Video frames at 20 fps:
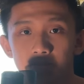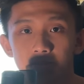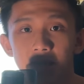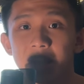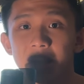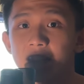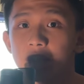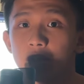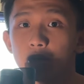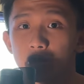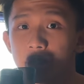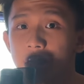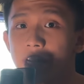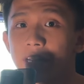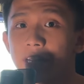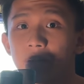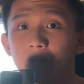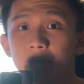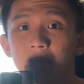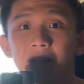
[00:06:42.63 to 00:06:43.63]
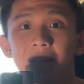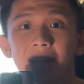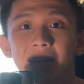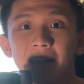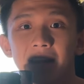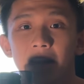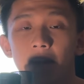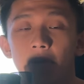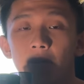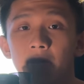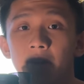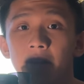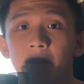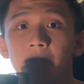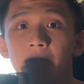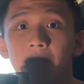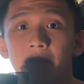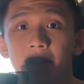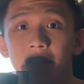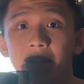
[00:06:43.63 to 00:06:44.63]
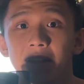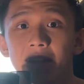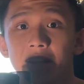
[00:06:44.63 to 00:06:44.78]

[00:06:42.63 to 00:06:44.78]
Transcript: please do check out. I will leave in the